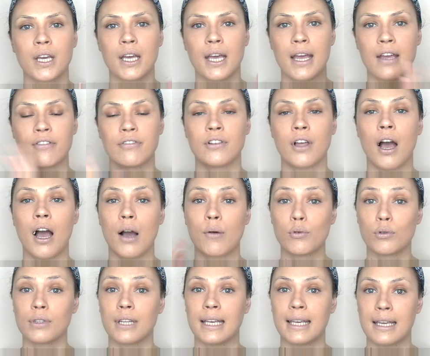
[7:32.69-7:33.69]
If not, I
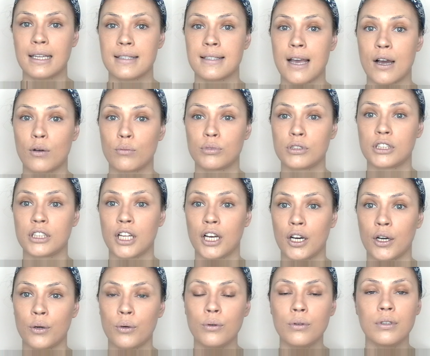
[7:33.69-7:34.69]
will link it down
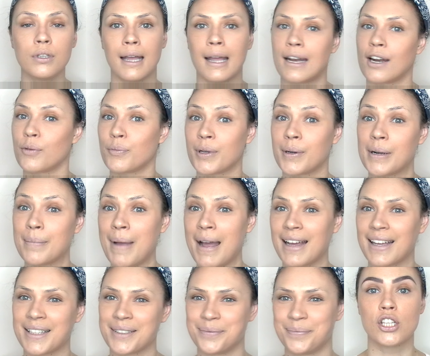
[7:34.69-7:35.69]
below and I'll be right
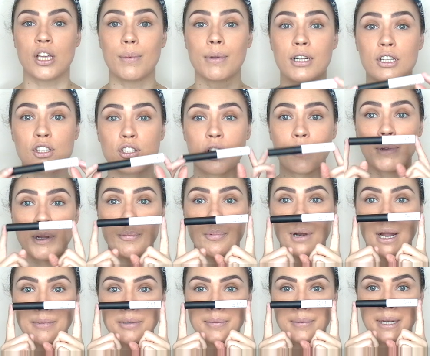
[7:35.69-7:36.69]
back. So I'm gonna start by
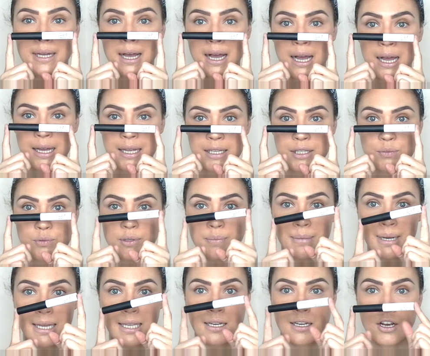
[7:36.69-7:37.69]
priming my eyes with
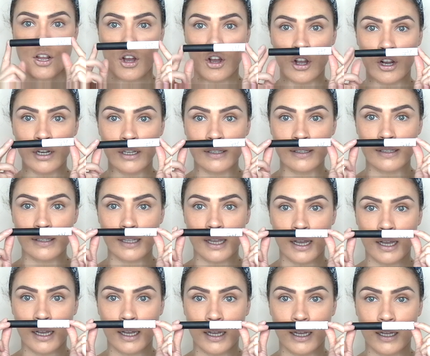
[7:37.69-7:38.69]
my NARS
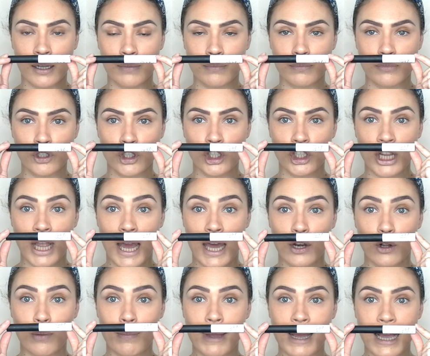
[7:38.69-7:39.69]
uh,
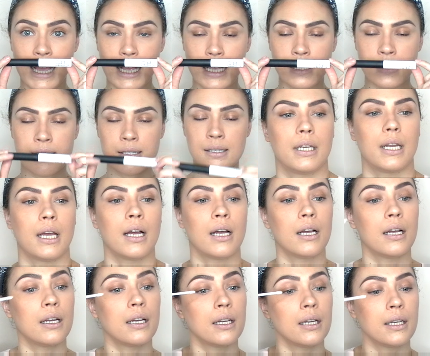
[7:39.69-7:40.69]
Shadow Base.
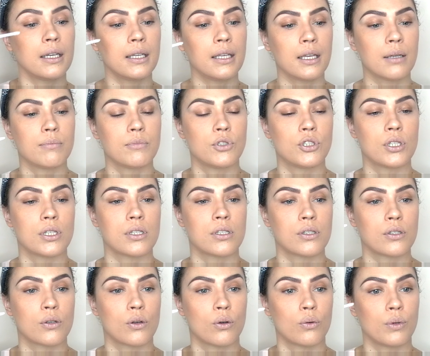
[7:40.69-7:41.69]
I am
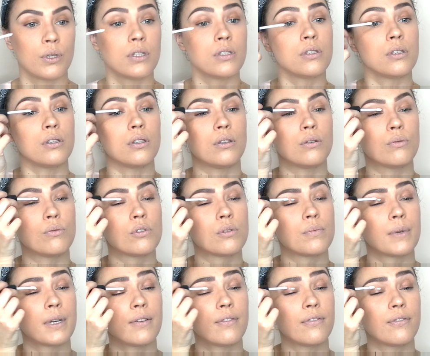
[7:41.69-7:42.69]
just going to use
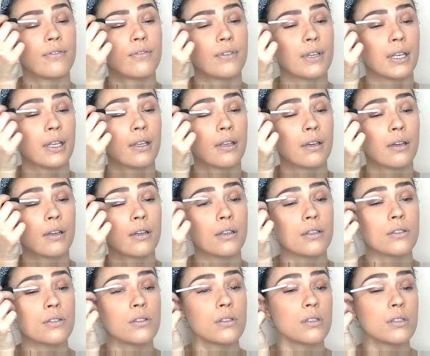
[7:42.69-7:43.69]
my
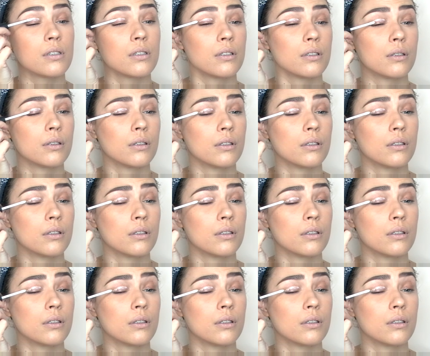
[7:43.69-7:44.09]
fingers